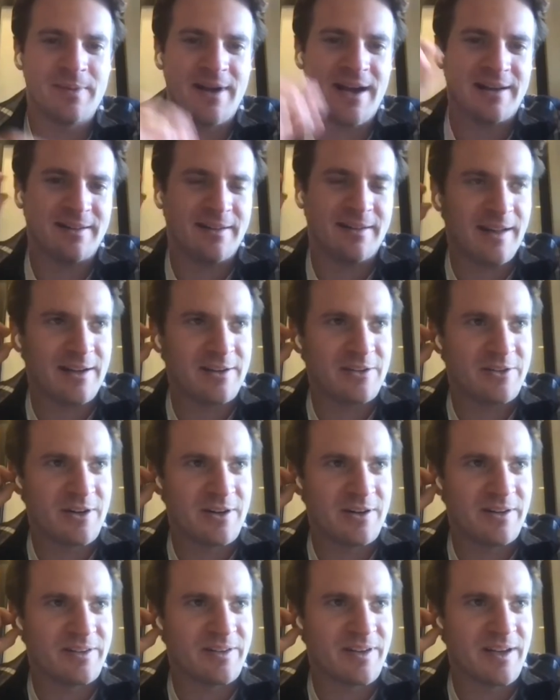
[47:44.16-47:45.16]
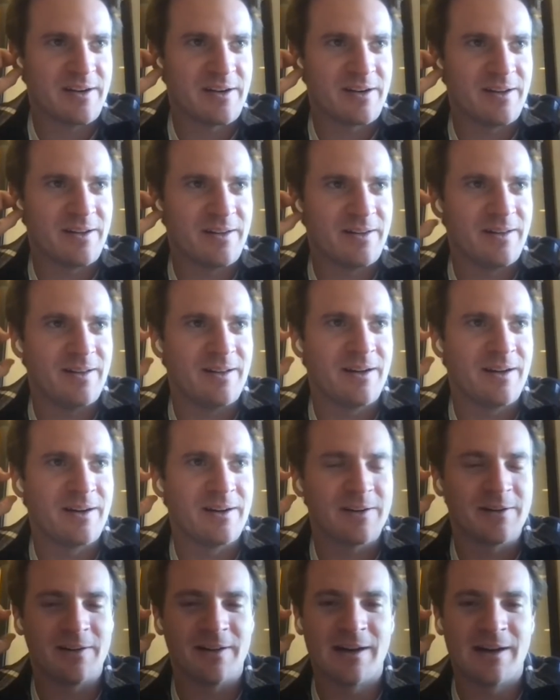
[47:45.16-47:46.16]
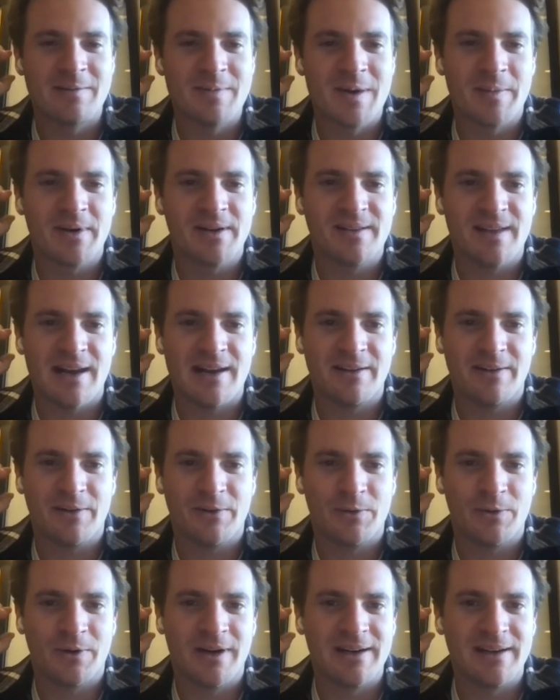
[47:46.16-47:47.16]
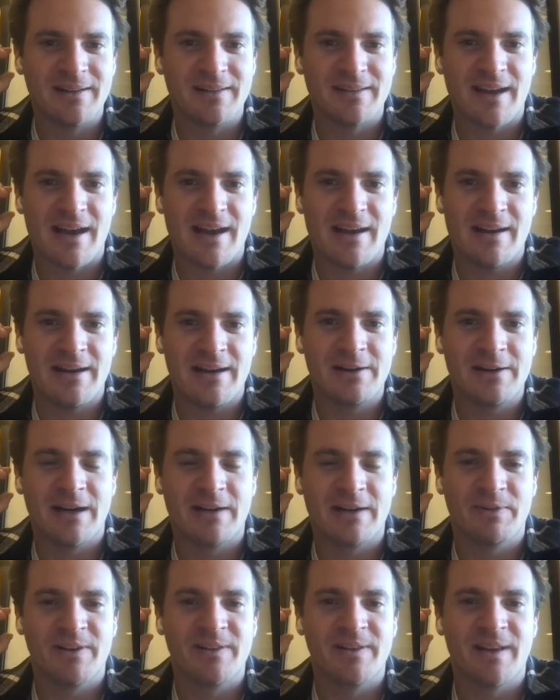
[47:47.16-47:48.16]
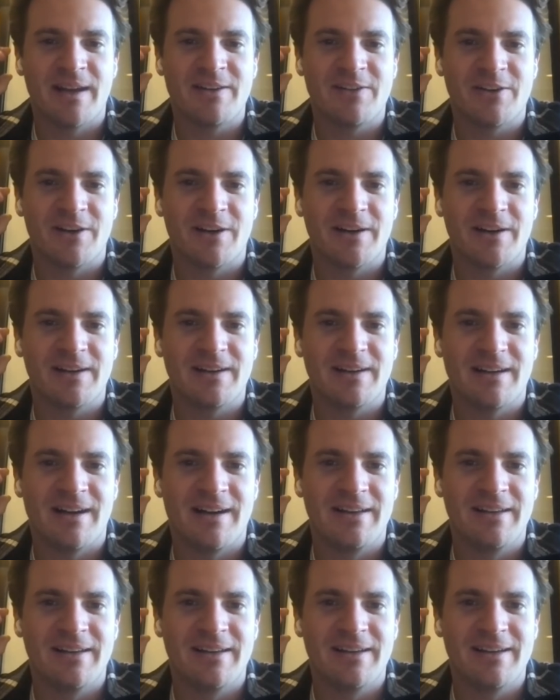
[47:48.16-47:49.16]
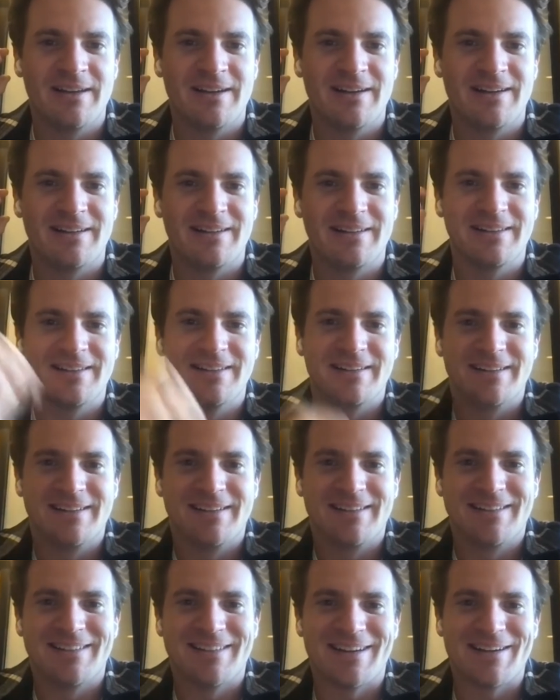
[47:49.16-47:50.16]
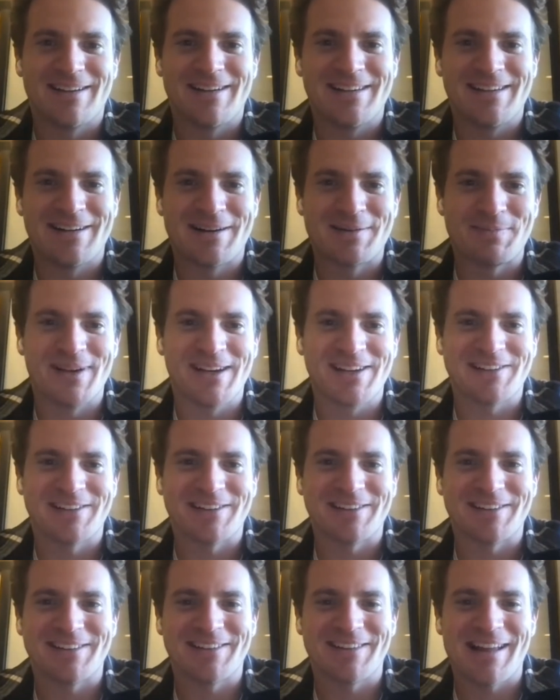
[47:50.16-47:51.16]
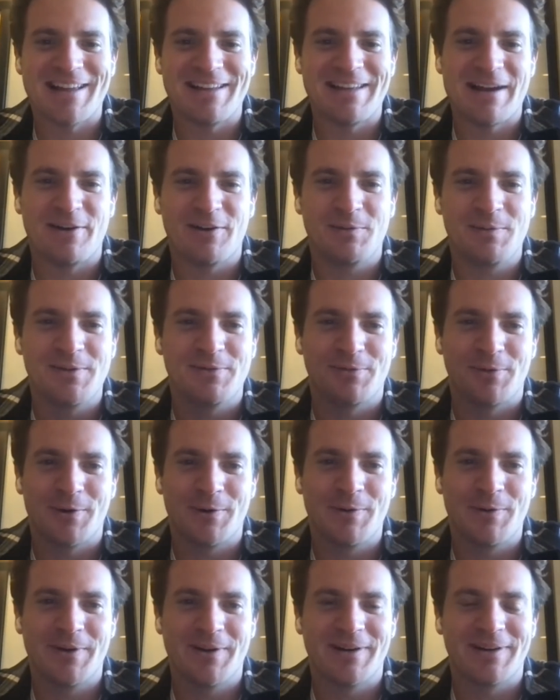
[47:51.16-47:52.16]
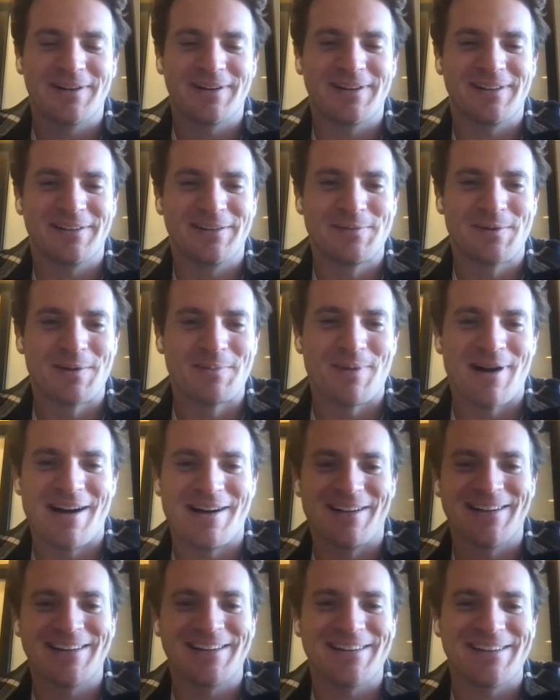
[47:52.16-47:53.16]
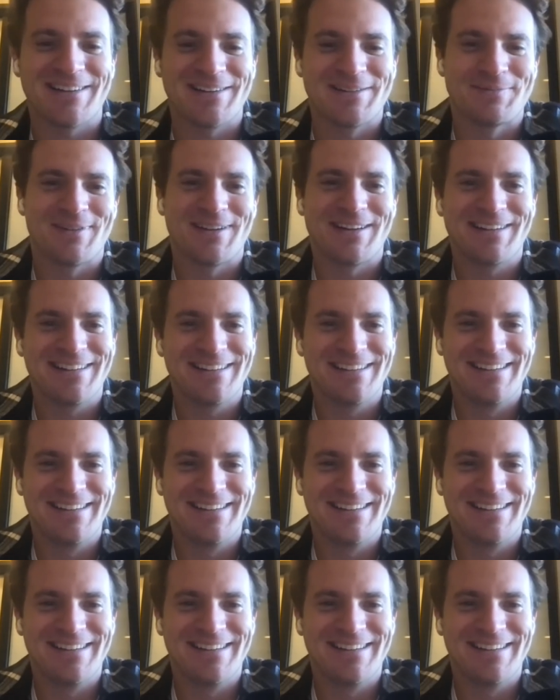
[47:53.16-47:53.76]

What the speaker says: back to that Journal Center article, I remember Dennis was wearing a tie-dye Grateful Dead shirt on the in our picture. So that was before we were a little more polished. But